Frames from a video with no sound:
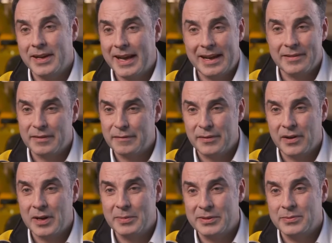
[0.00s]
at how the
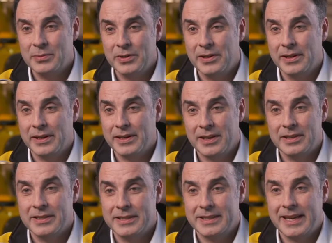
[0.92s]
fibres work and
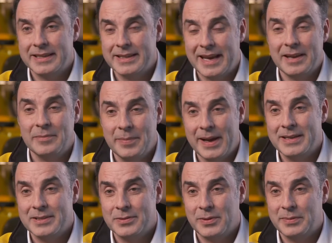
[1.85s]
understand how
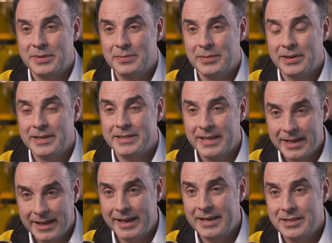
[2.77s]
best to optimise
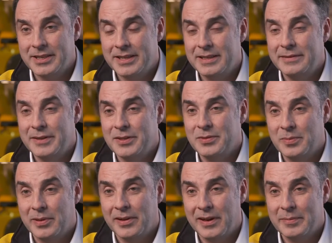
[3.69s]
each
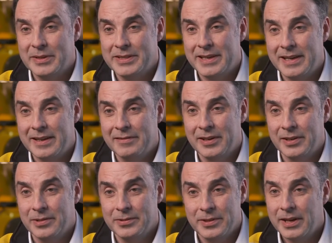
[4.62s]
individual ply of
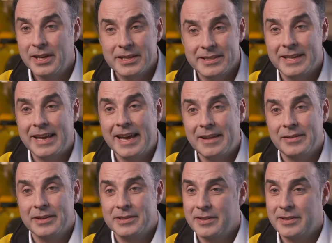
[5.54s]
material together